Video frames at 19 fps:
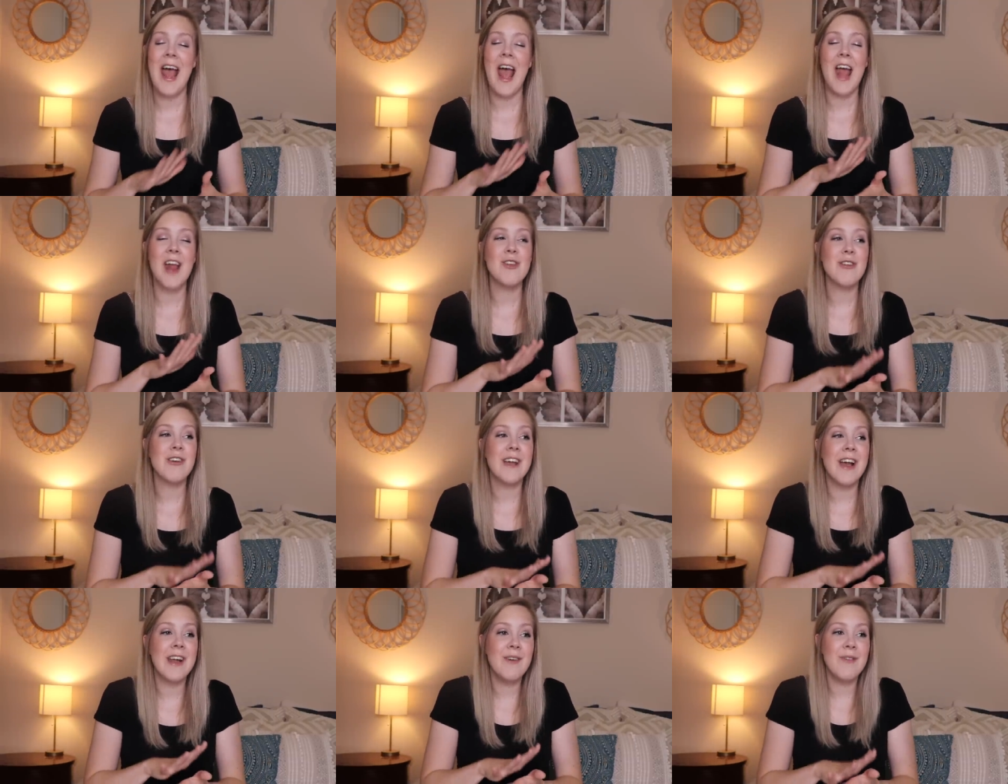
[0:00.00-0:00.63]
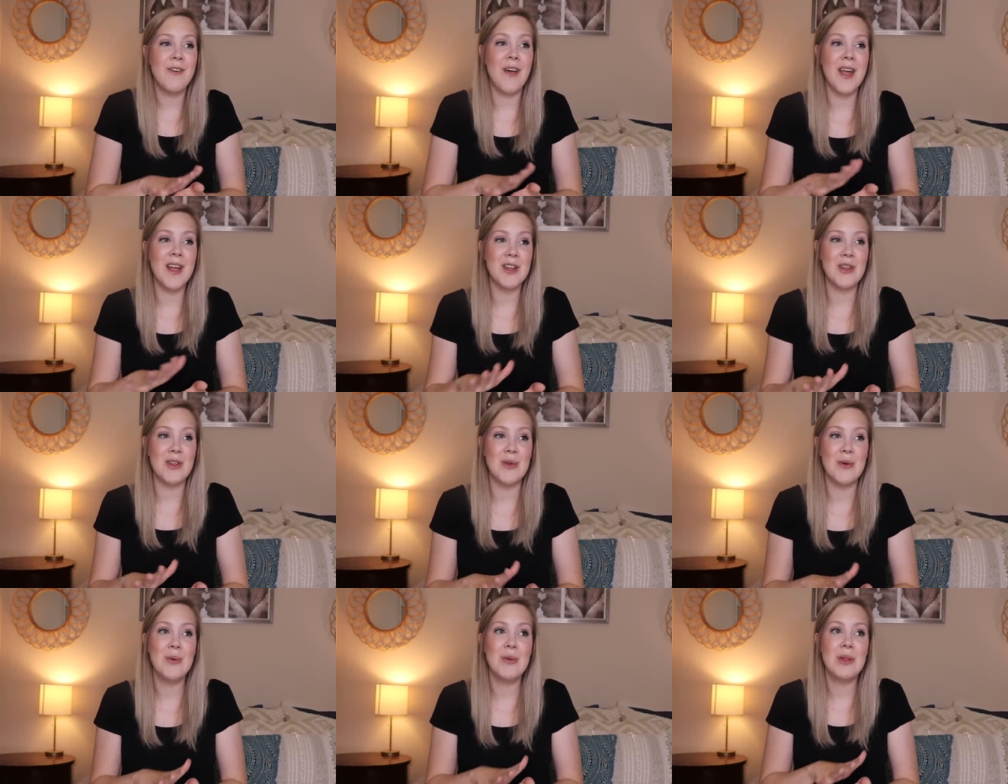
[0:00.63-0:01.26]
And you're gonna find
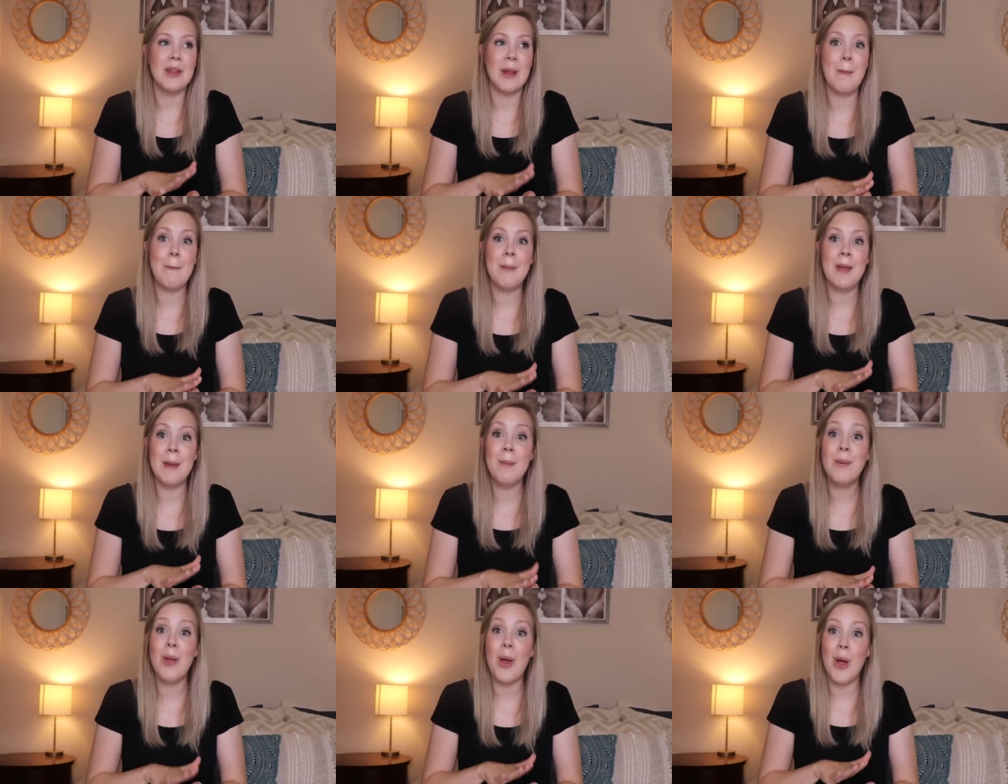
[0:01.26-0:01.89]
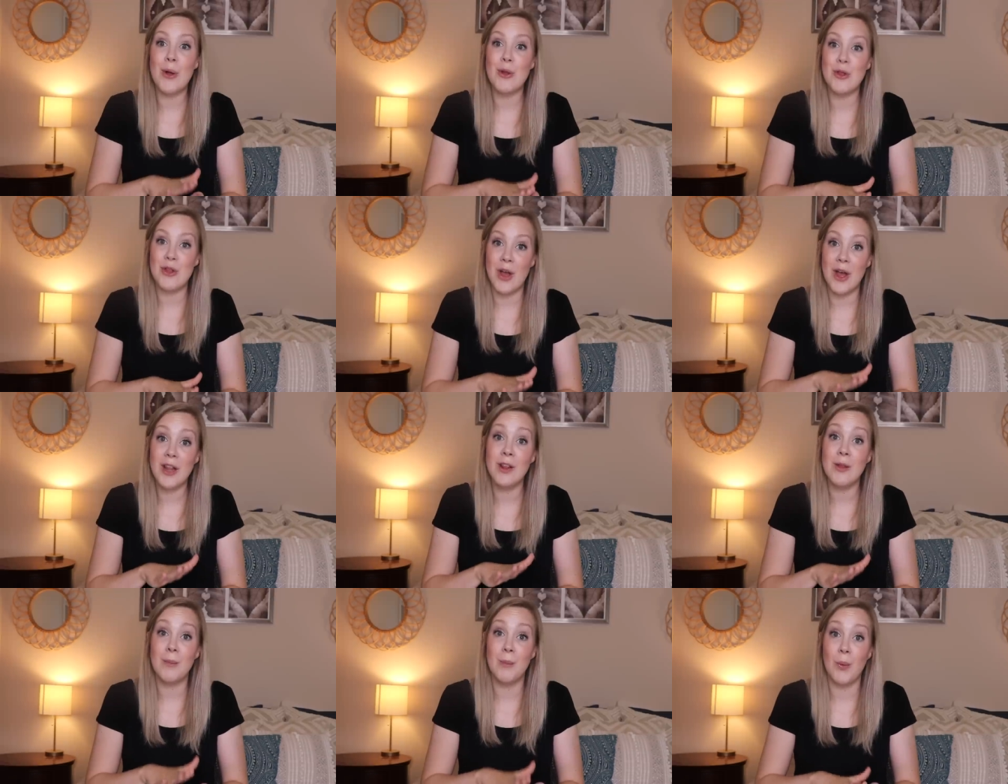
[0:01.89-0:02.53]
too, some people are
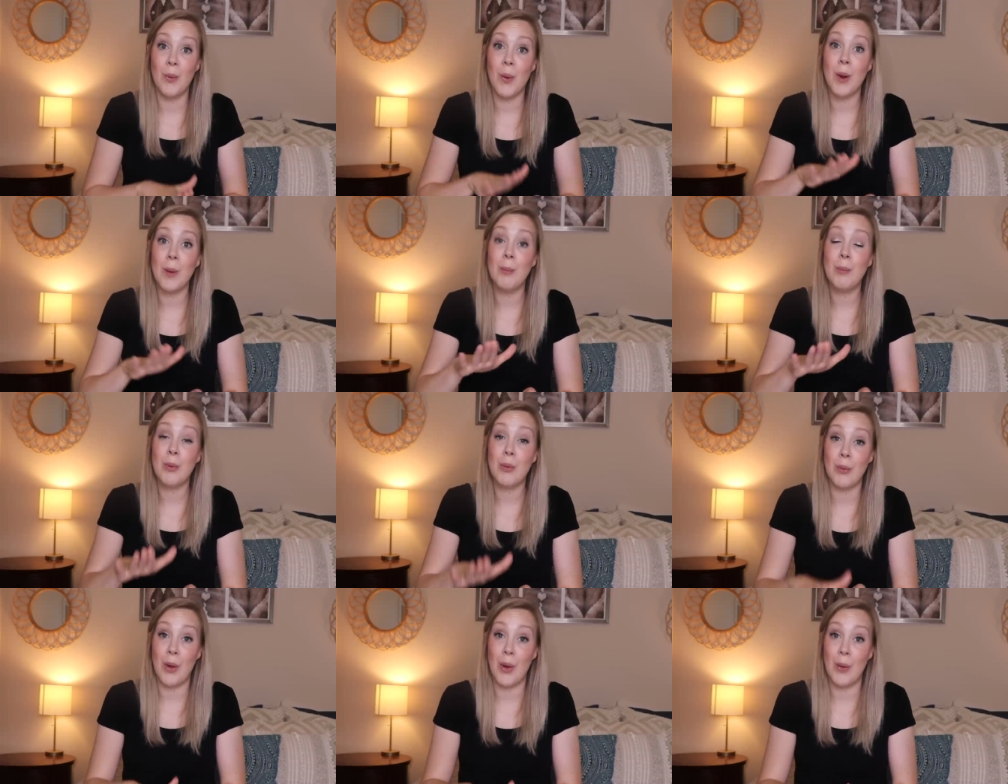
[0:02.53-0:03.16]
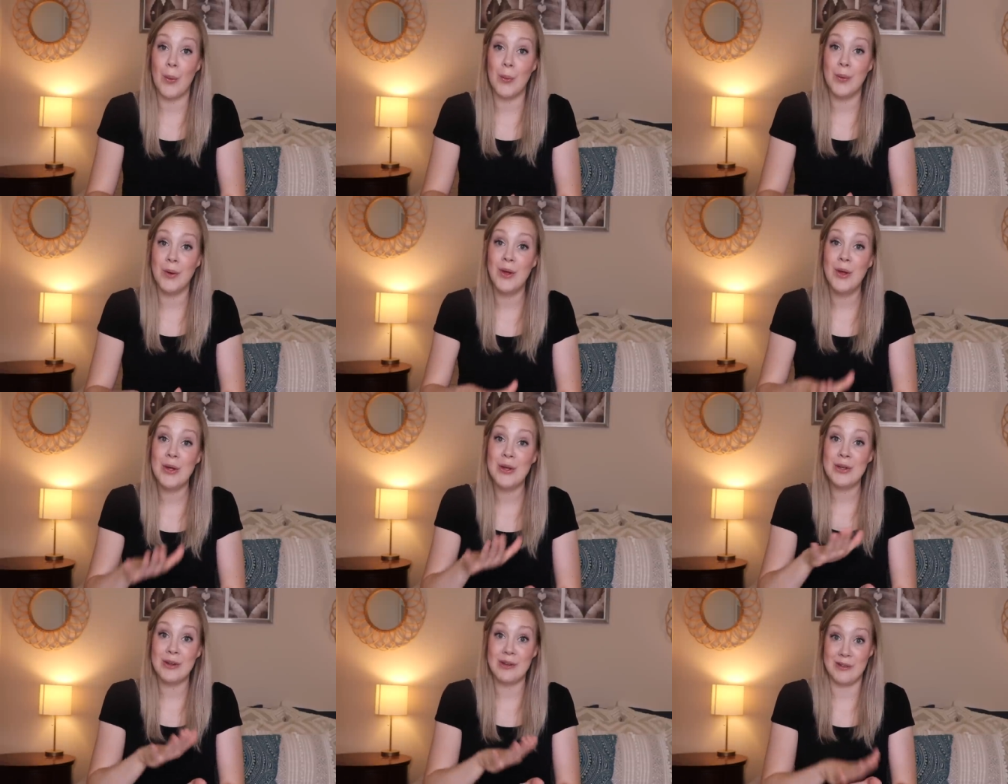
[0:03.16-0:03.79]
just more prone
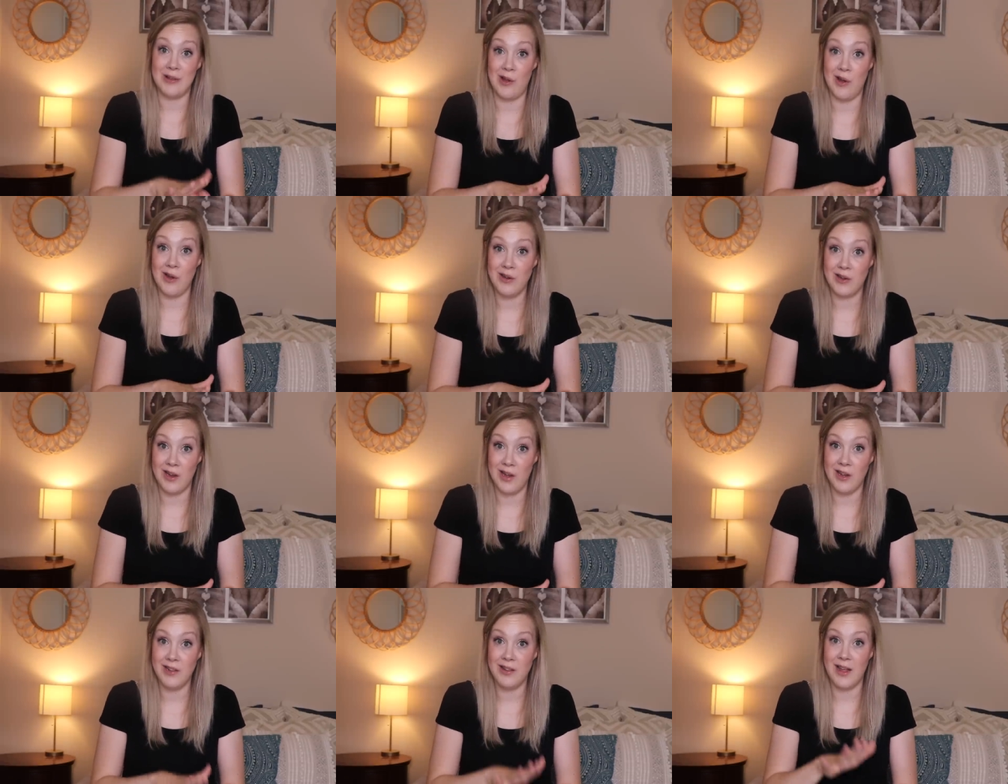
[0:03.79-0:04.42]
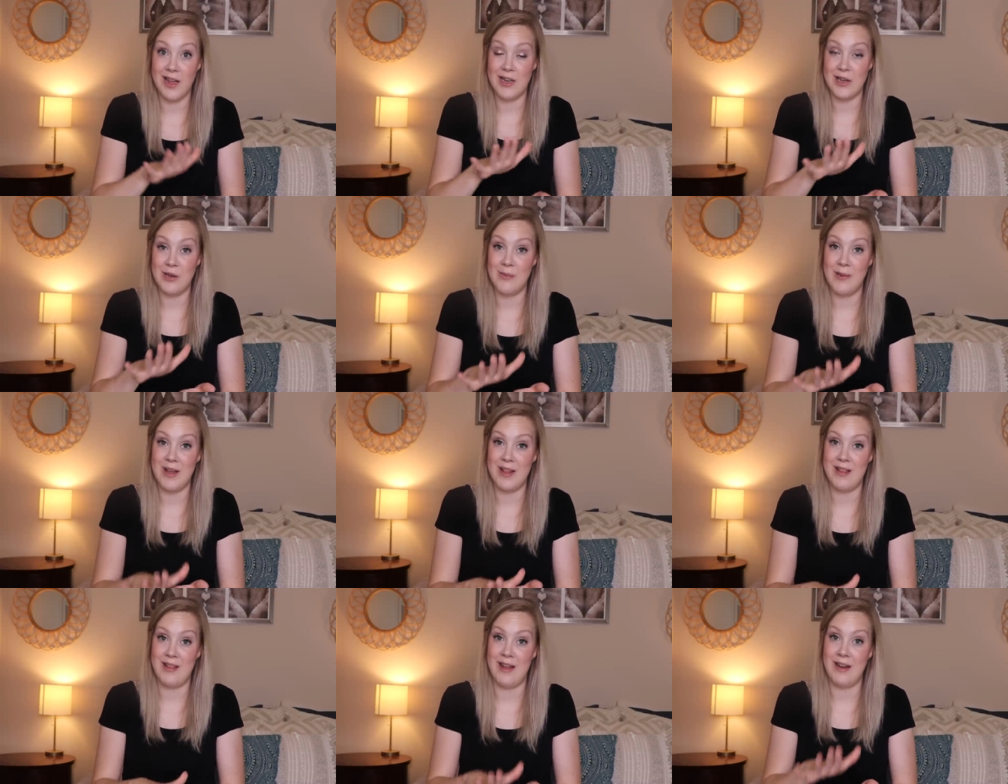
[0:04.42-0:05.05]
to clogged ducts and to
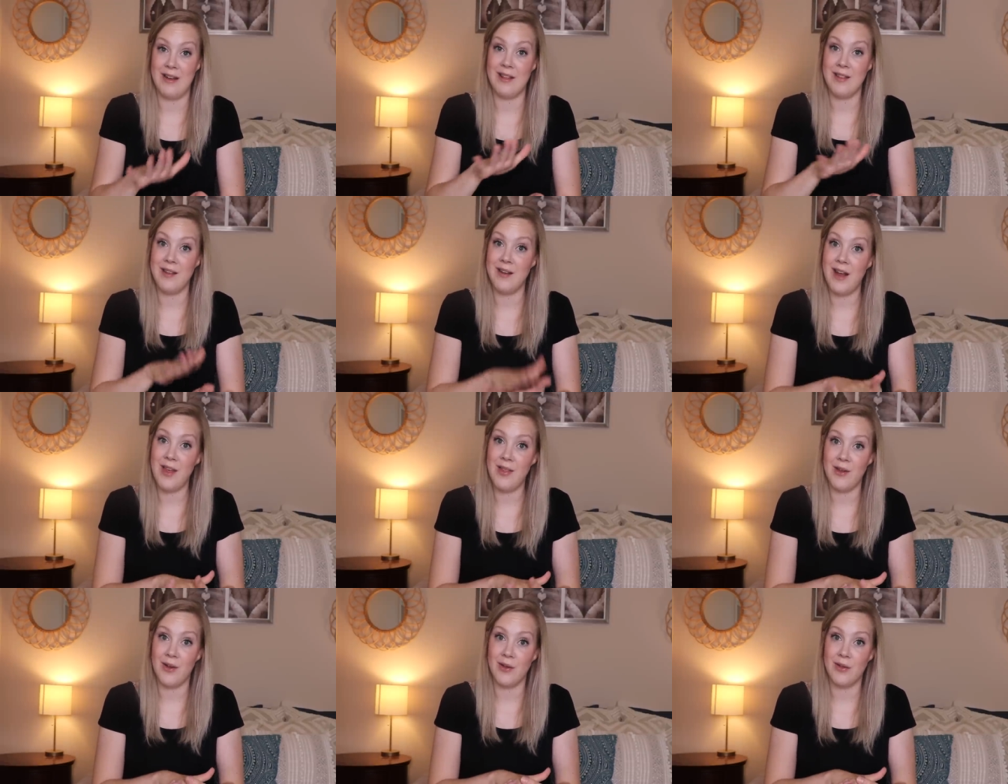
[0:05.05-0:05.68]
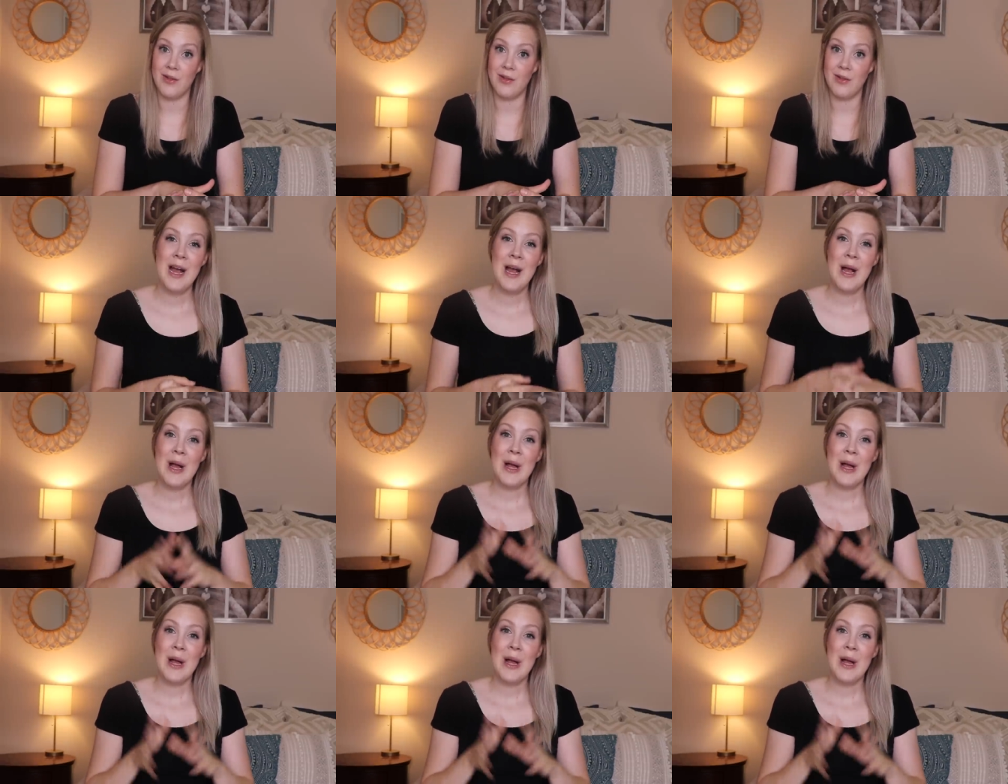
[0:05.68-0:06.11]
mastitis than others.